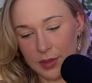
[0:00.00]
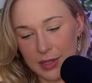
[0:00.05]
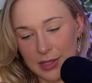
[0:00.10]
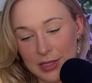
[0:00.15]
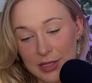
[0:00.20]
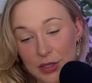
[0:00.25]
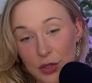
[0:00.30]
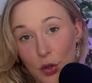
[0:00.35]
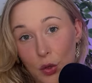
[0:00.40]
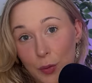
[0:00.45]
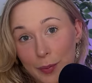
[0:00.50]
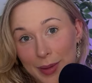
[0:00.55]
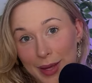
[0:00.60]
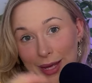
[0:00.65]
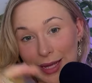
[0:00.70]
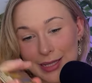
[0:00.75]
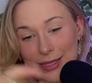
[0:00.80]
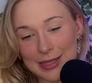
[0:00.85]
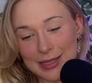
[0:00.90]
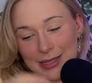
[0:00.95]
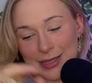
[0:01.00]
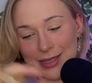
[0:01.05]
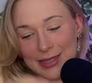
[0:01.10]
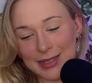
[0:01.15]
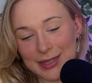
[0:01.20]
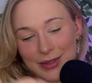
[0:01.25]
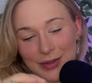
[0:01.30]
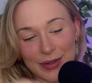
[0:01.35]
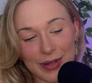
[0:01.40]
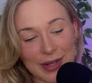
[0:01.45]
Soulmate,
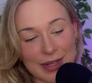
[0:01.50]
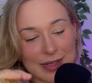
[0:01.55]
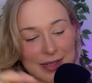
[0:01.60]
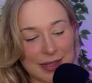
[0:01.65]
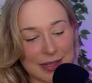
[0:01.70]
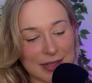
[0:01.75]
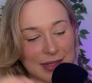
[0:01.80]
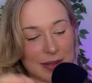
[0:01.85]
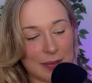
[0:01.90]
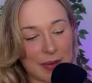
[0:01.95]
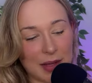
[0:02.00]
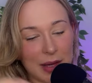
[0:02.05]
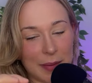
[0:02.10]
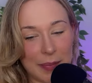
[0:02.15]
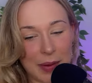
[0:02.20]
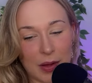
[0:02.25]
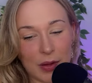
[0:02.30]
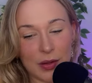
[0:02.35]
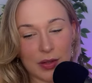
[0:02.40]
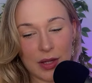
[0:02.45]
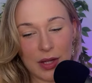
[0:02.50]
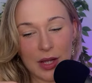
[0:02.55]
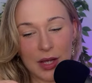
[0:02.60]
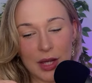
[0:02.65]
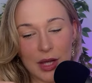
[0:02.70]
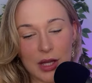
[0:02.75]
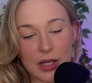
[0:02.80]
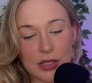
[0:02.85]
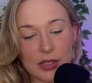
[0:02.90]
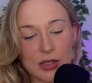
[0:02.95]
all right, there's something about
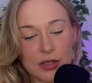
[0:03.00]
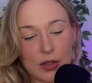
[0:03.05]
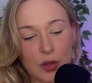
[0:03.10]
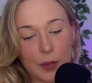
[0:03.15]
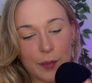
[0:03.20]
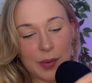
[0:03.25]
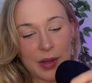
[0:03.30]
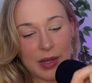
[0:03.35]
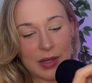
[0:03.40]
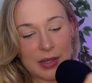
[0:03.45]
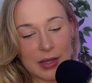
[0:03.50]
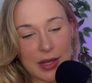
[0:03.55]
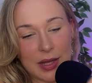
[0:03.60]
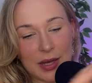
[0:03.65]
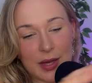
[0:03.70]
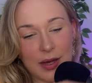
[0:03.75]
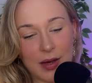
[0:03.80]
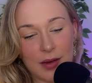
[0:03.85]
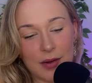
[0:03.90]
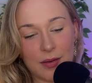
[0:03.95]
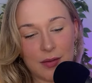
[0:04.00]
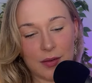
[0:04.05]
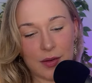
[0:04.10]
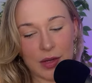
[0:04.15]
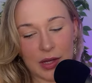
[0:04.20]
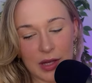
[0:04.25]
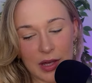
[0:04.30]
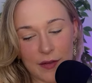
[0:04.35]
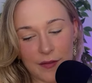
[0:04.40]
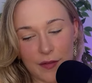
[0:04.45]
a soulmate here.
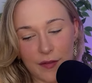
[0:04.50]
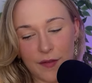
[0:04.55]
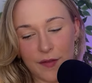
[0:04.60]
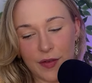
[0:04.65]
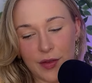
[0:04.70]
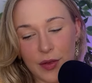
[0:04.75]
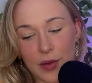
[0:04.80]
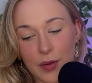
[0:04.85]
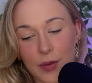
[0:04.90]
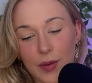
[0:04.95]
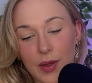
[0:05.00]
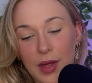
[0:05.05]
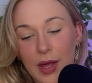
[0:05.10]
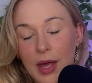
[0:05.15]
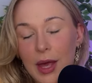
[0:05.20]
Okay, you have a few.